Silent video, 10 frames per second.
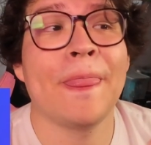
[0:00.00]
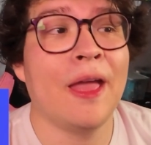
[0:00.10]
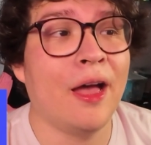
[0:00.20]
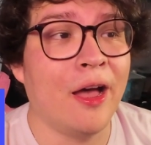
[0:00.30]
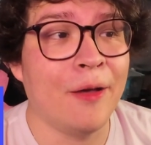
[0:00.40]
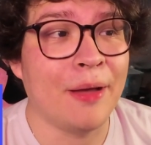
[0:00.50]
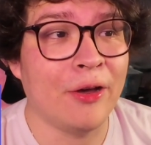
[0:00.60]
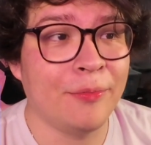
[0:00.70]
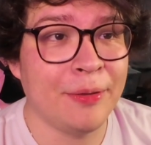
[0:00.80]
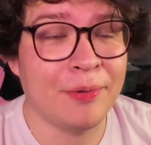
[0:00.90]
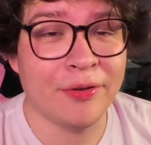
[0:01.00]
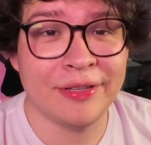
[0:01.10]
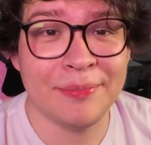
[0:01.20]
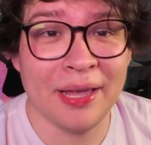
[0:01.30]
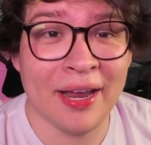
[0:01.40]
I will be
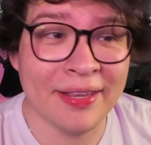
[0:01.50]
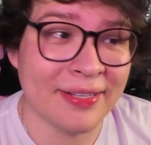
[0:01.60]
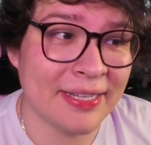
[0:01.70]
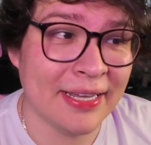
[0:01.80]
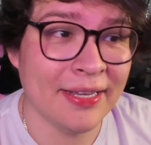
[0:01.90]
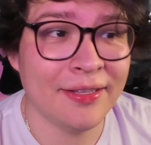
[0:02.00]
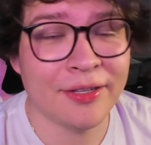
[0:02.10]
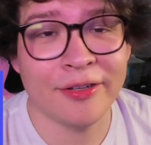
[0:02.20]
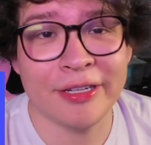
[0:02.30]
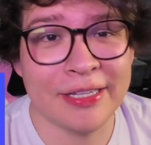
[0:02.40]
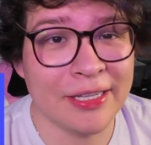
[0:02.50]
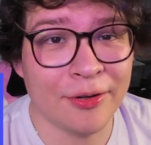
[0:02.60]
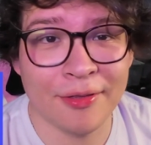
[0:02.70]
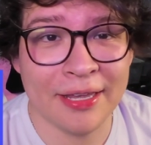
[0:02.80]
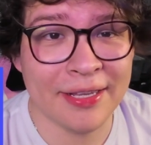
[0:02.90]
posting behind the scenes or just
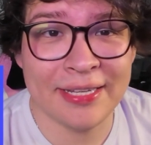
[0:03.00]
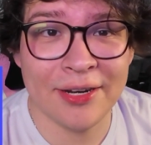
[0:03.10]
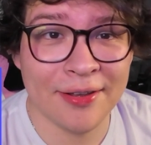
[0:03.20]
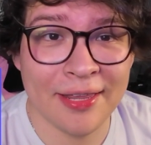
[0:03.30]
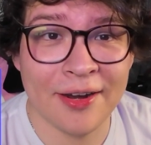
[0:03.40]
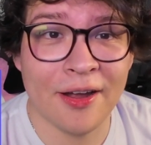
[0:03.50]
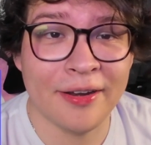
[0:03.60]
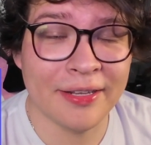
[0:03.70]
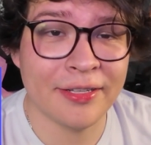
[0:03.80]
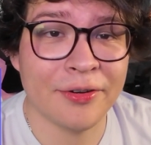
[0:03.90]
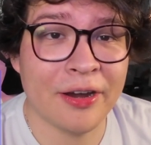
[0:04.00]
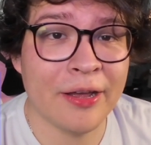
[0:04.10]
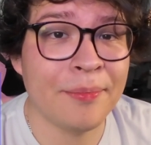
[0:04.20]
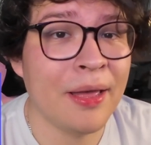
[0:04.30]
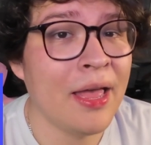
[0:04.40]
little things here and there on
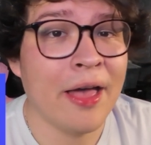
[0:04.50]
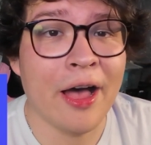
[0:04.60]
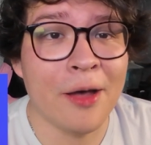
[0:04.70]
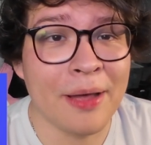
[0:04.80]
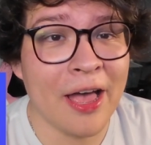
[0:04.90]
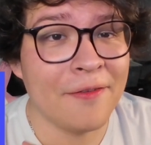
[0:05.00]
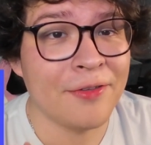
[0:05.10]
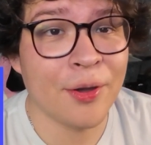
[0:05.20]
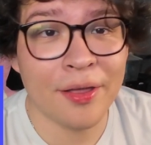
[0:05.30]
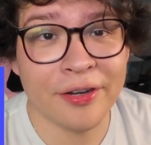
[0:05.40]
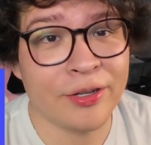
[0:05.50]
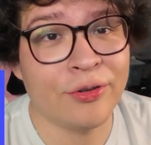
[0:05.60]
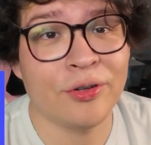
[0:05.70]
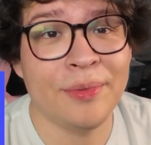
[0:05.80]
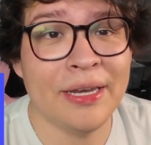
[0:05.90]
Instagram. I have no other
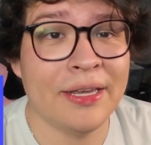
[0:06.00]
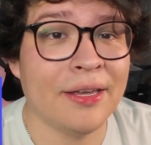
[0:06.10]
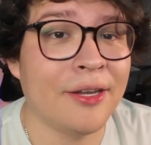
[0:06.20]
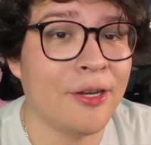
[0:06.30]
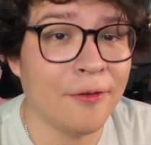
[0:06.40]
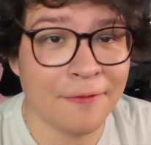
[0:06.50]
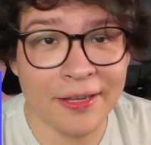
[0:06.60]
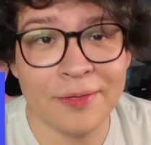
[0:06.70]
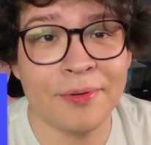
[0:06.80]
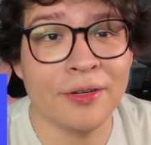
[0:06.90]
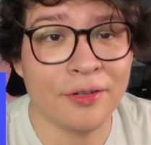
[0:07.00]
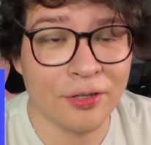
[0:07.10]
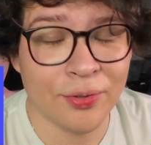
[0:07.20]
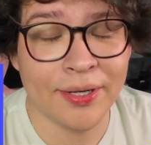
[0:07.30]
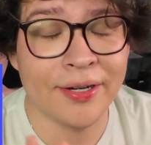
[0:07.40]
social media, no Facebook, no
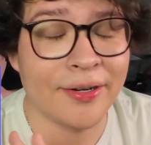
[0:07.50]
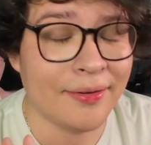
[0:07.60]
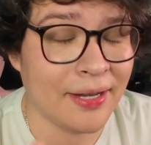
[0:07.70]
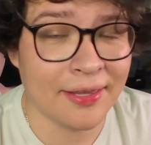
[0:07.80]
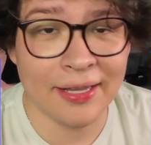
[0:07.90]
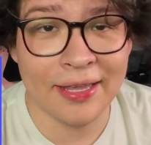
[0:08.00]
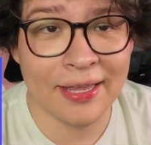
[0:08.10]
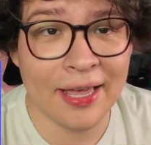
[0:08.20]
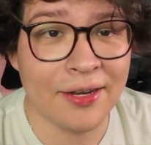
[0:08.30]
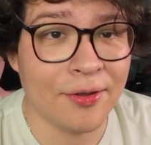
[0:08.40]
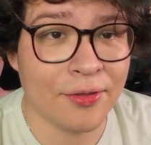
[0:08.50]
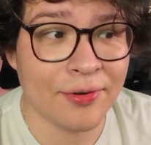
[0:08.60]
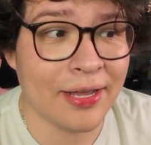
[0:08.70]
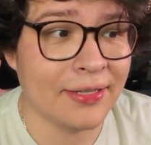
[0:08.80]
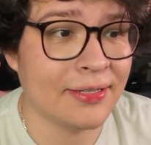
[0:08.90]
Twitter, nothing like that, no
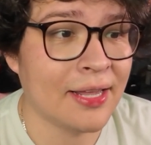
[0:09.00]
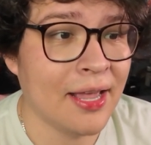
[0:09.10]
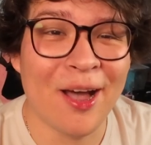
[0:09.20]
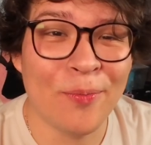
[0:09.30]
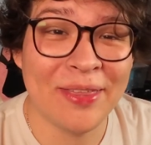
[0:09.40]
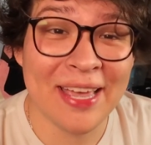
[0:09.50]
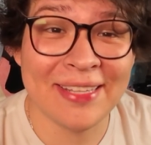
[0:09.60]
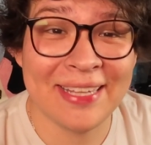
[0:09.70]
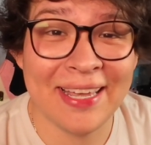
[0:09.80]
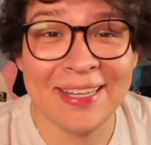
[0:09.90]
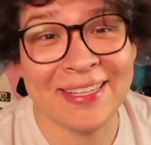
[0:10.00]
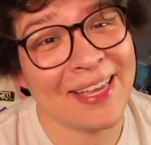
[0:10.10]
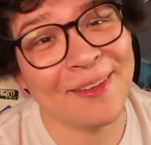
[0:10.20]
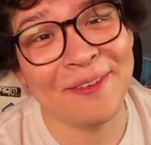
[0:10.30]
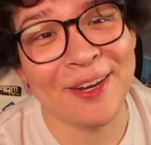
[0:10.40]
threads. With that said, let's
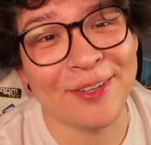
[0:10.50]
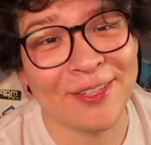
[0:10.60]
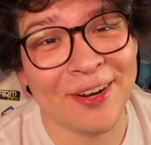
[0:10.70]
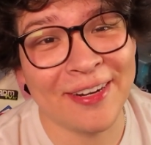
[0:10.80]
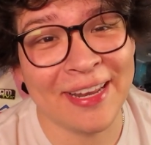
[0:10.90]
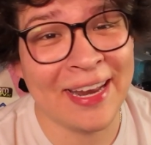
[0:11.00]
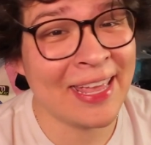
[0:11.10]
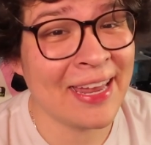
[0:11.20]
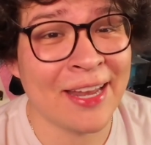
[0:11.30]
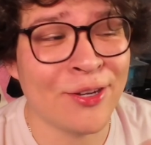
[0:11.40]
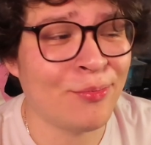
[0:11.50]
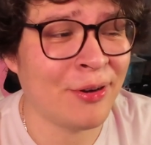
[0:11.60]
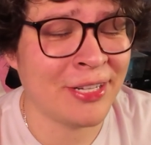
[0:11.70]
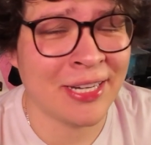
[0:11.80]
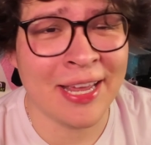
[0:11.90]
get the video started. And again, I do
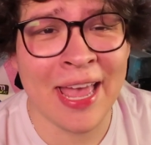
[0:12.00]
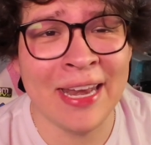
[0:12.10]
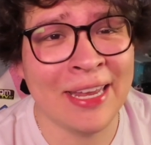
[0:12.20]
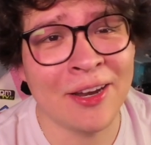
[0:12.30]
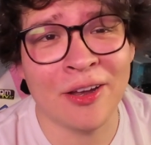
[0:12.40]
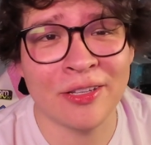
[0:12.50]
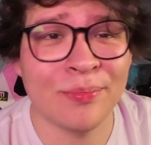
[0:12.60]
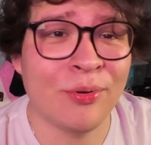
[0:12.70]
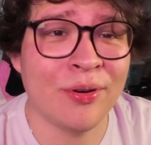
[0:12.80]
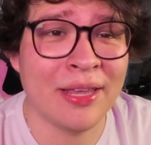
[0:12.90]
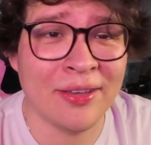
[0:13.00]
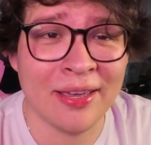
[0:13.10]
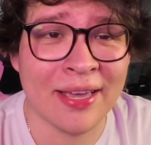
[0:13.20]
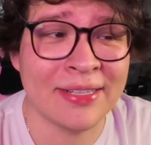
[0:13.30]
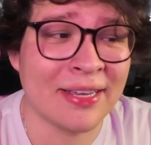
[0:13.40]
appreciate any and all support that you
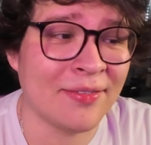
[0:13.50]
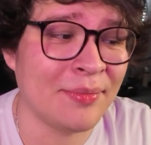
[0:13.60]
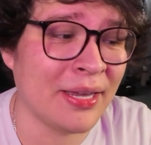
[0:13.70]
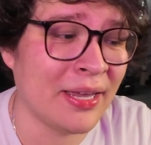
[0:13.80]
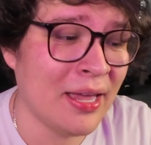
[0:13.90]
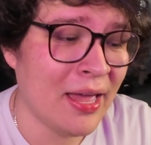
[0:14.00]
guys give me.